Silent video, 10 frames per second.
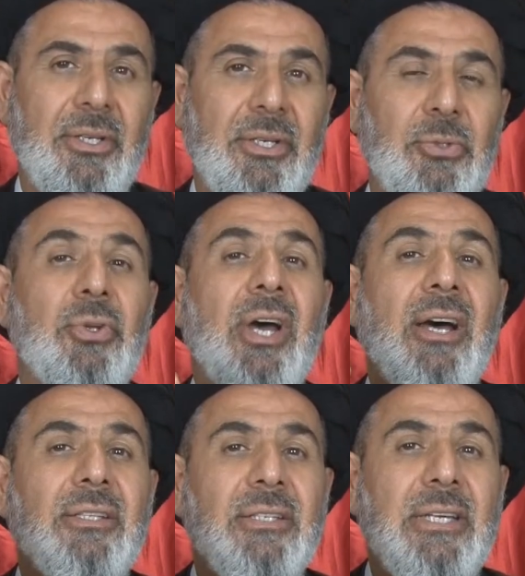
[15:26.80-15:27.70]
Do
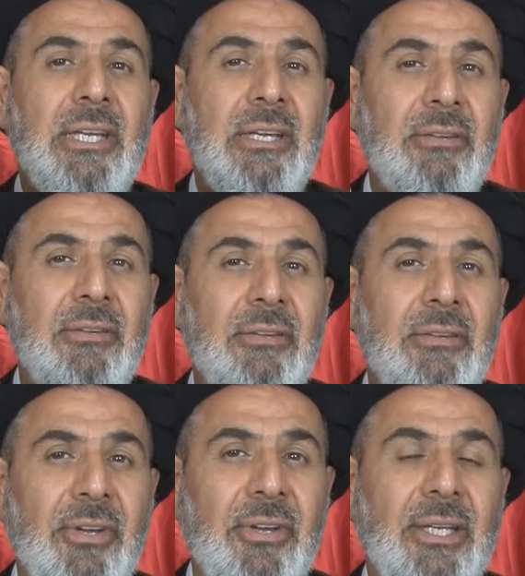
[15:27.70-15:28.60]
not
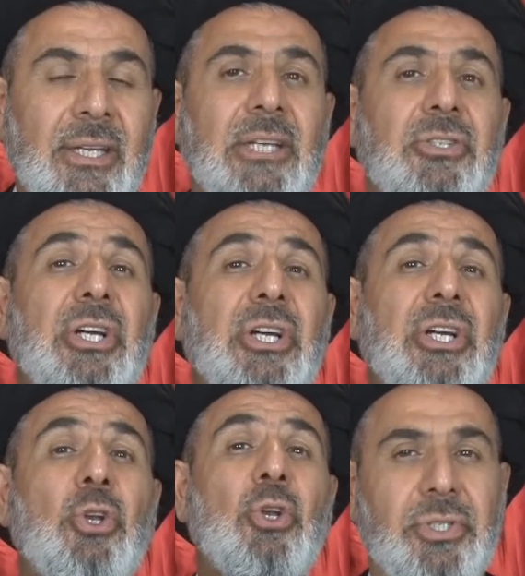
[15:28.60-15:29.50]
even get
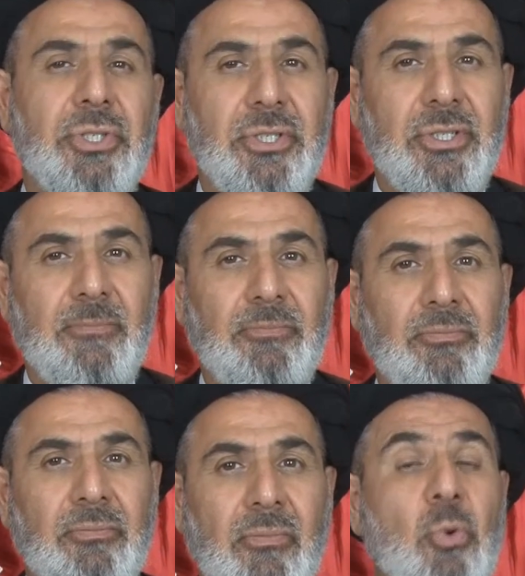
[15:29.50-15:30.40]
close
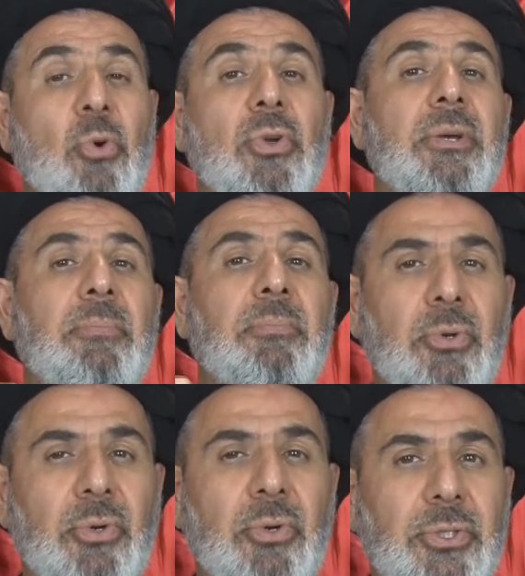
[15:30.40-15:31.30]
or
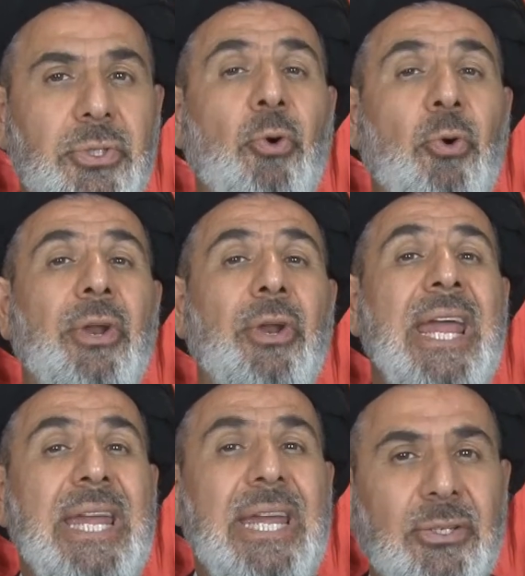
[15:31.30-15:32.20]
support or
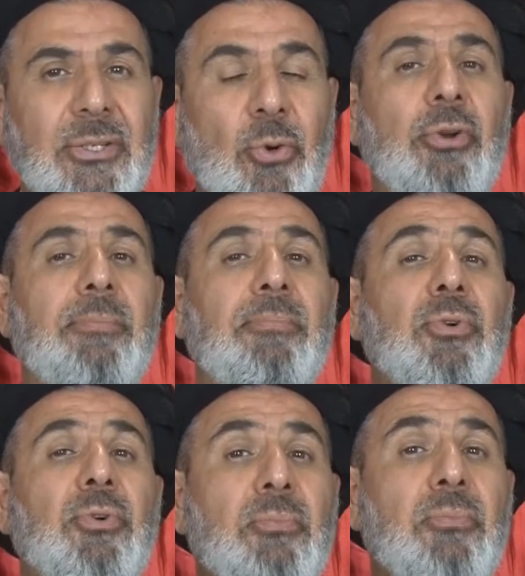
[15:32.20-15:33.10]
aid or
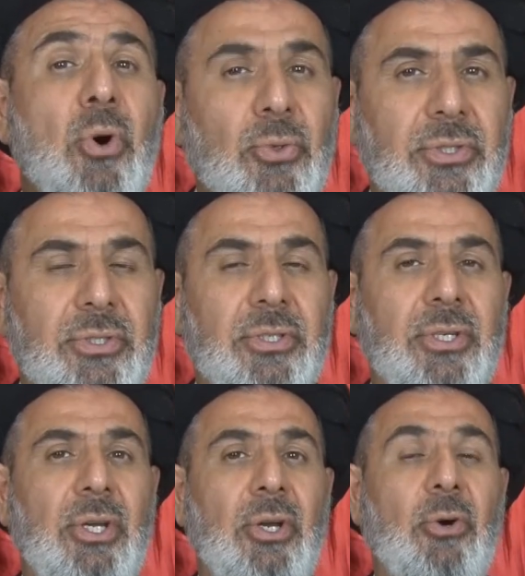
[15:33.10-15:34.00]
promote
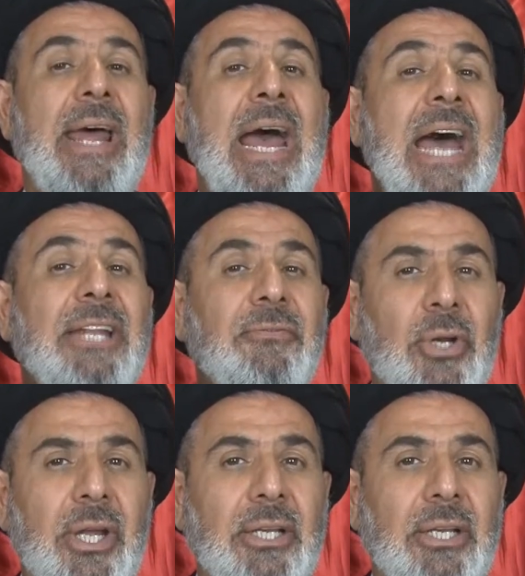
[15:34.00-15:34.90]
or
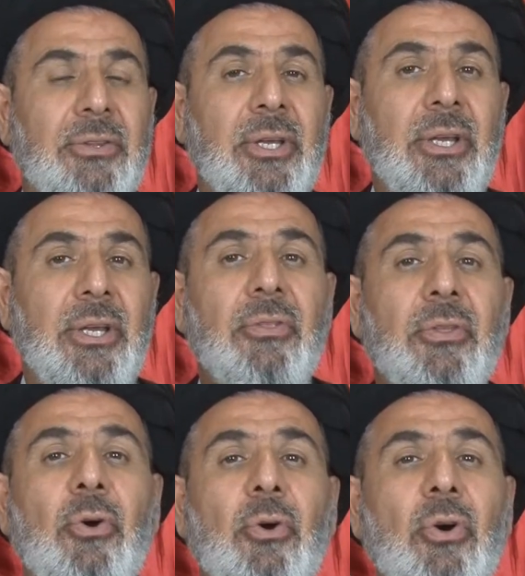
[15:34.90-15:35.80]
advocate
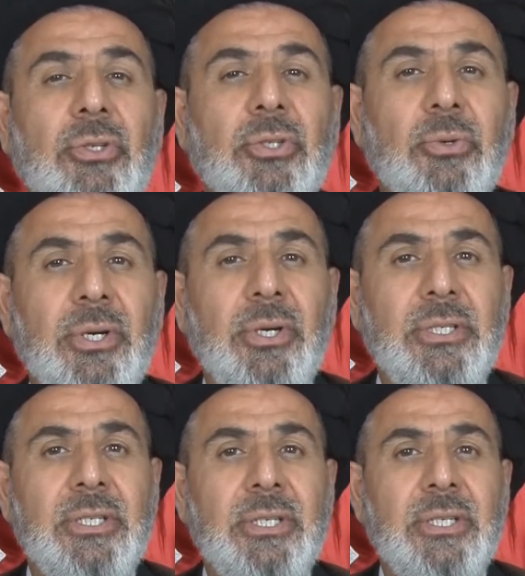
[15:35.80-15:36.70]
the
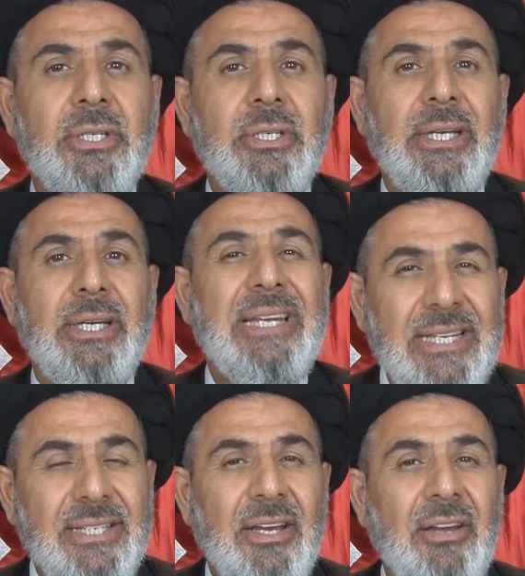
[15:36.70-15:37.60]
wrongdoers,
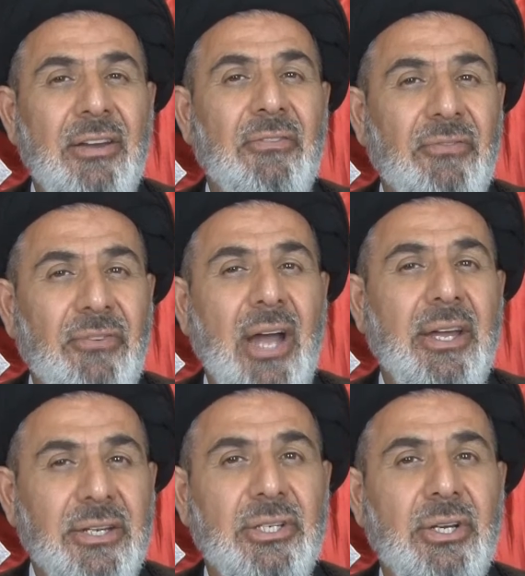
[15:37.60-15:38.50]
lest
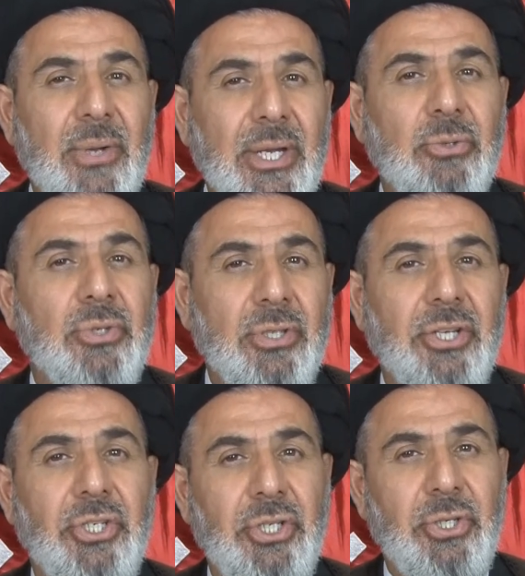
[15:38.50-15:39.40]
fire is going to
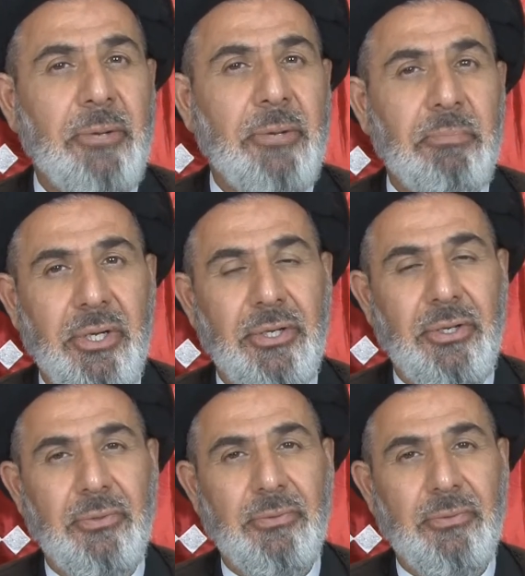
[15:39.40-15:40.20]
touch you and burn you.